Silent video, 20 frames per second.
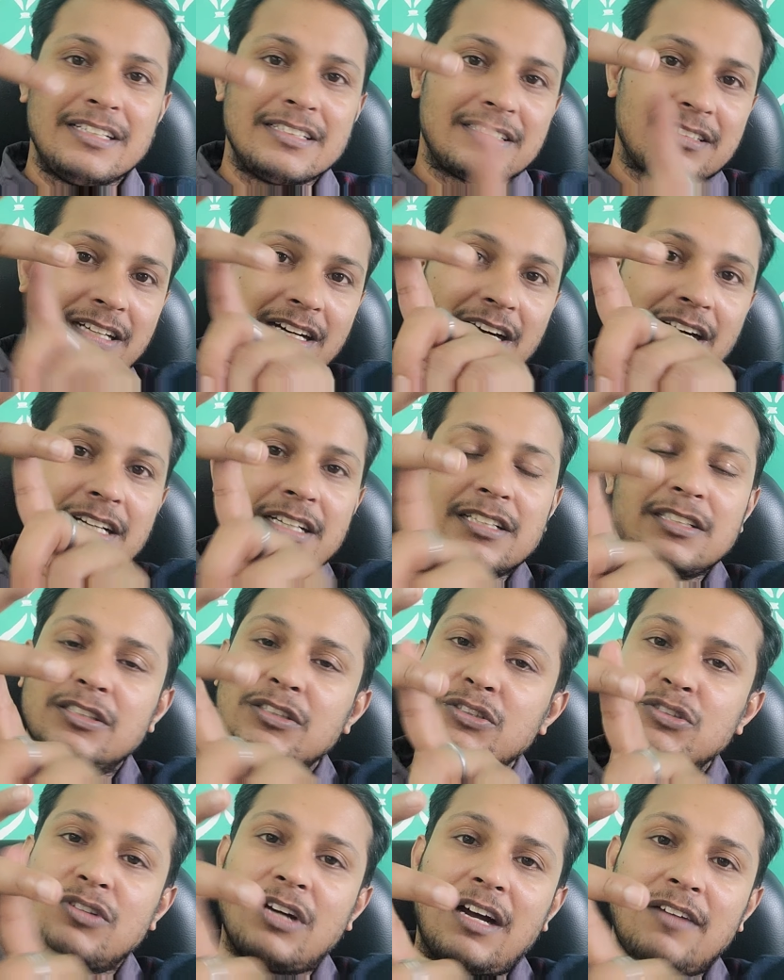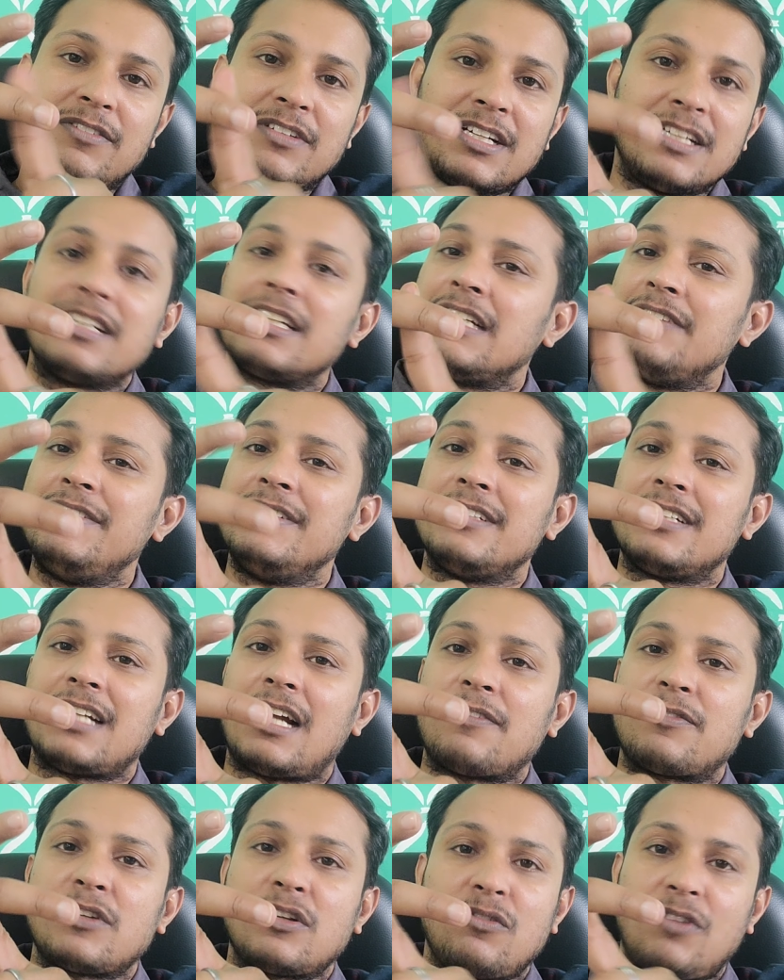Third, you have done revision
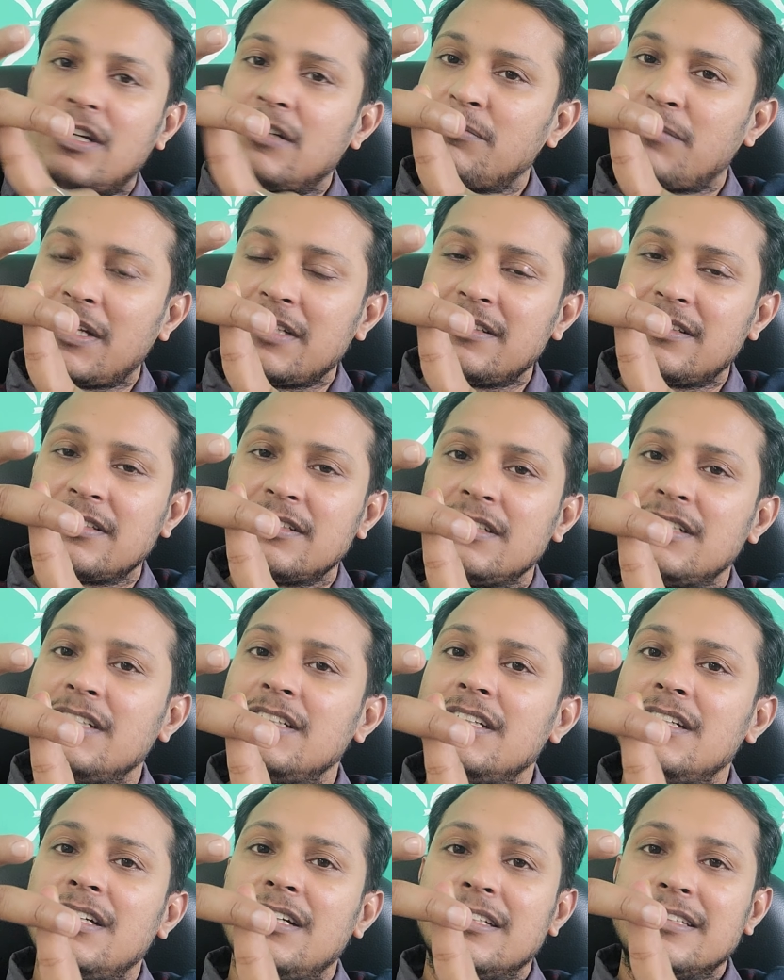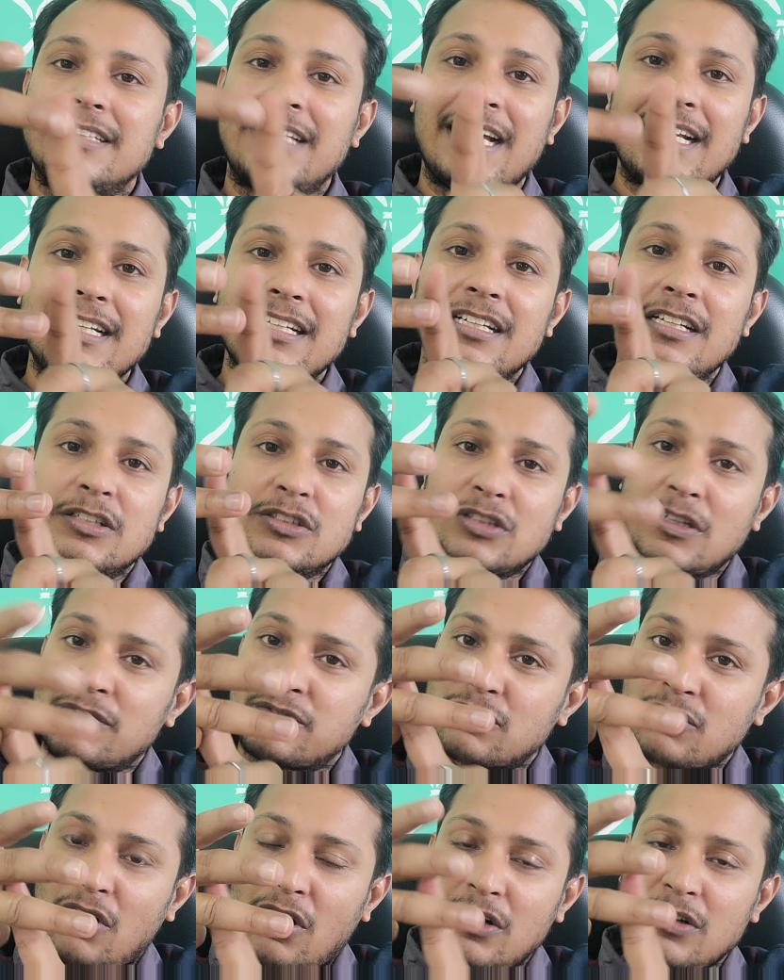after 1 month, then you have
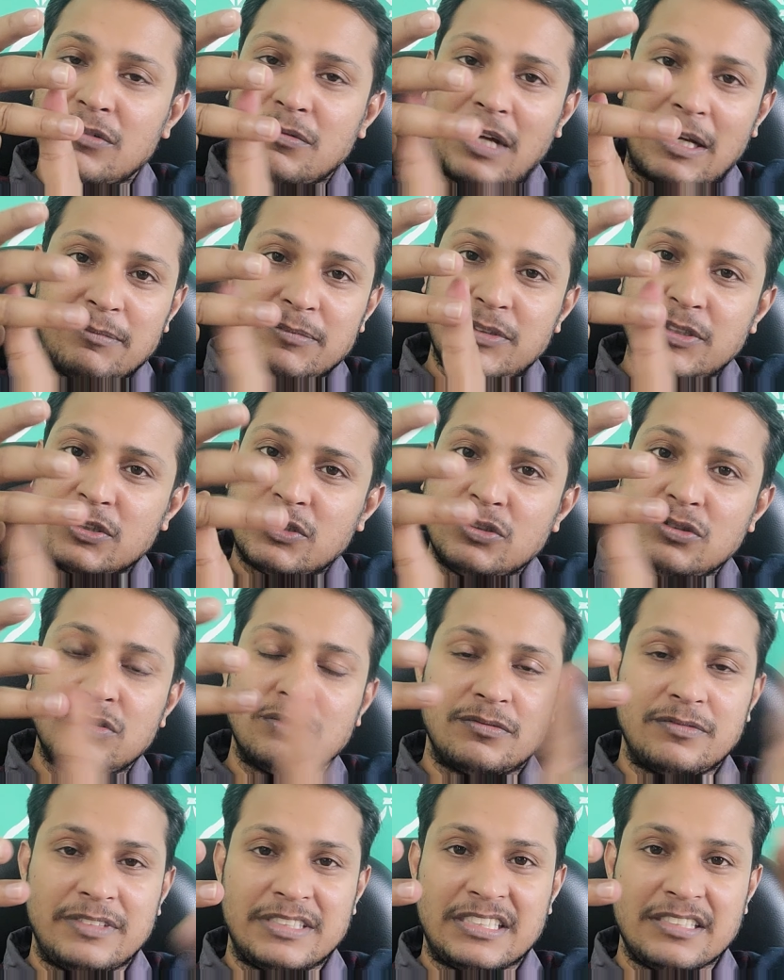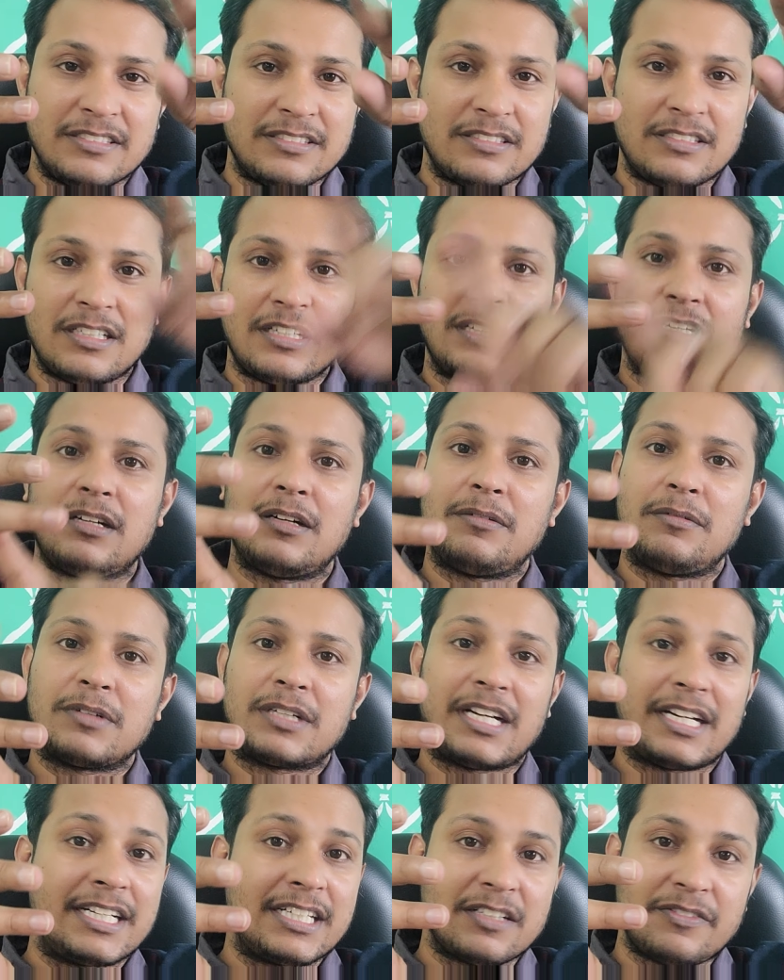solved MCQ, which is the
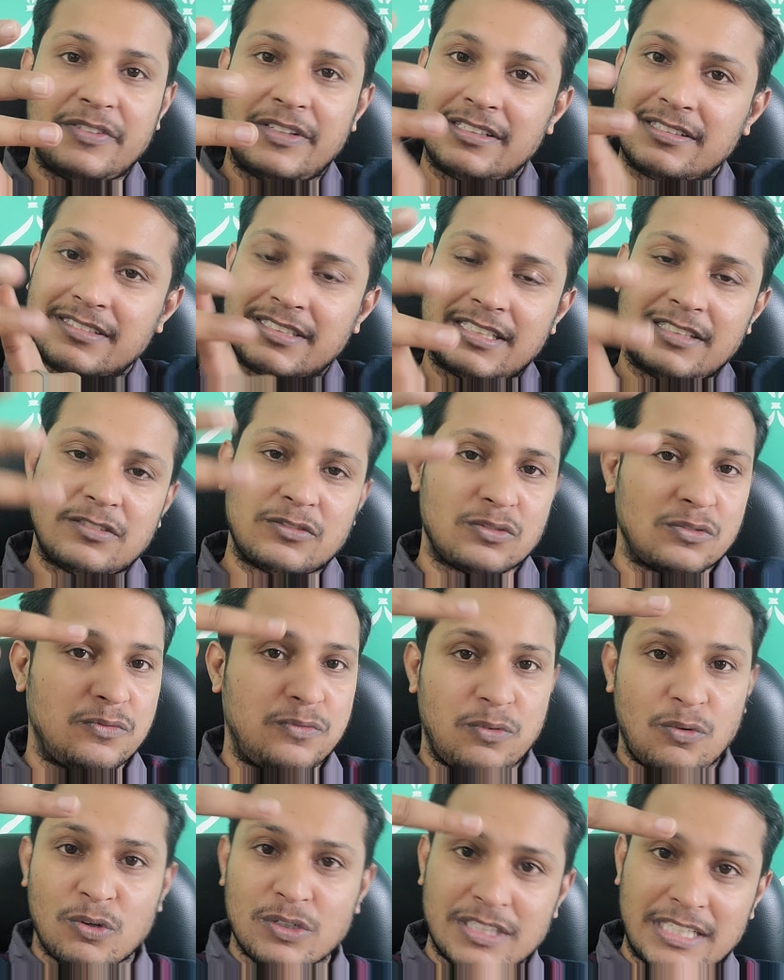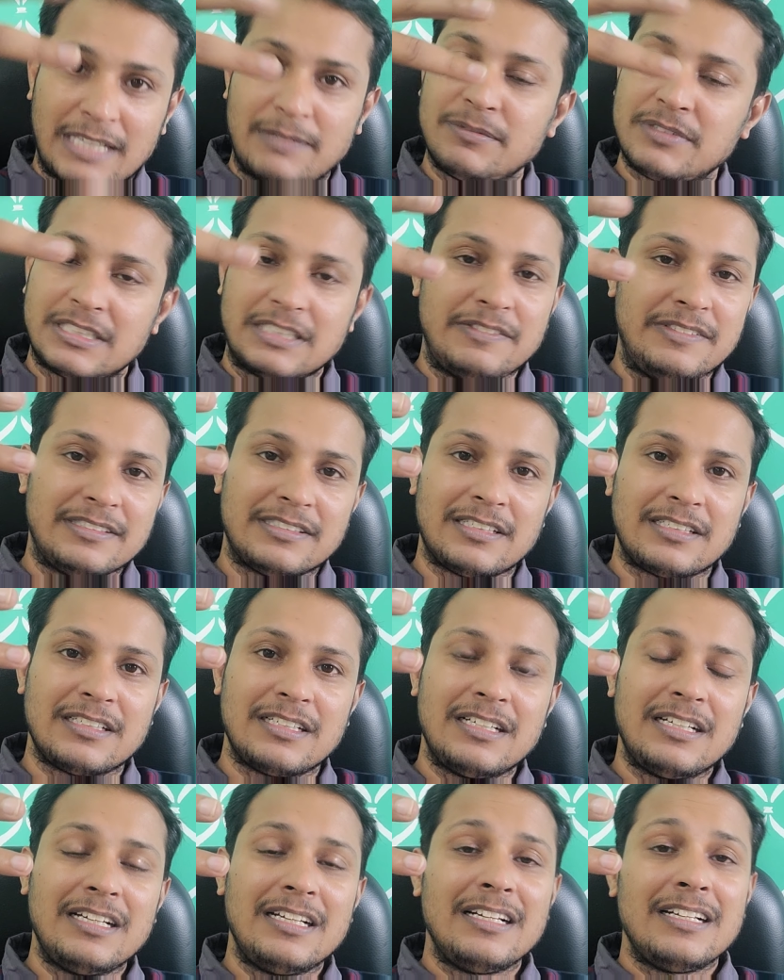current affairs test, so 4 times
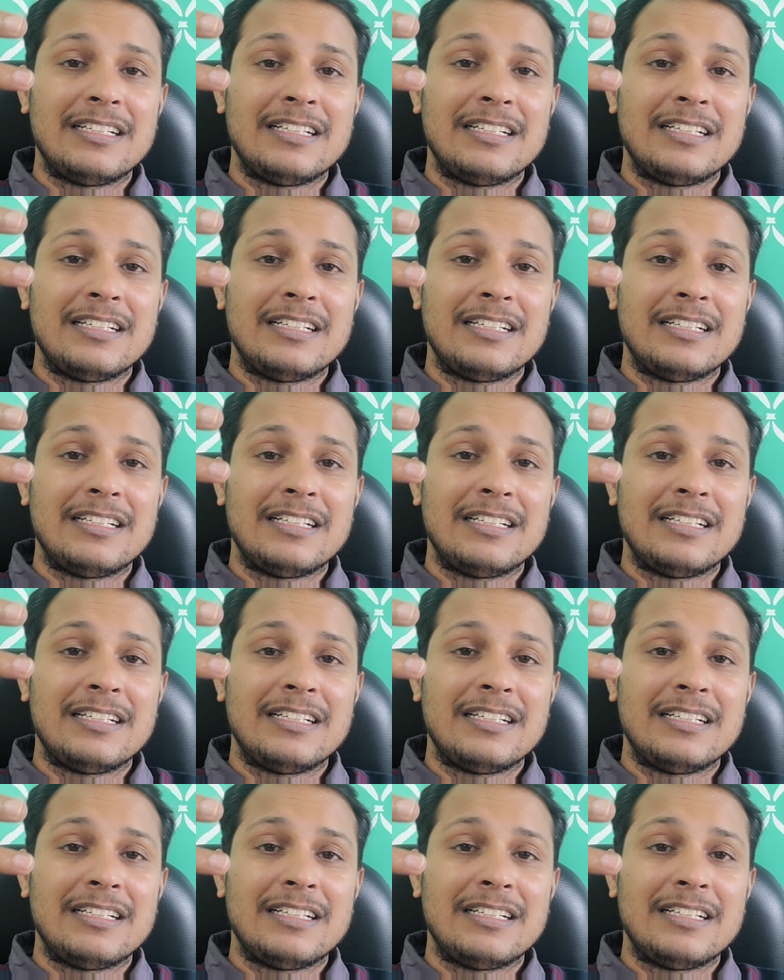revision.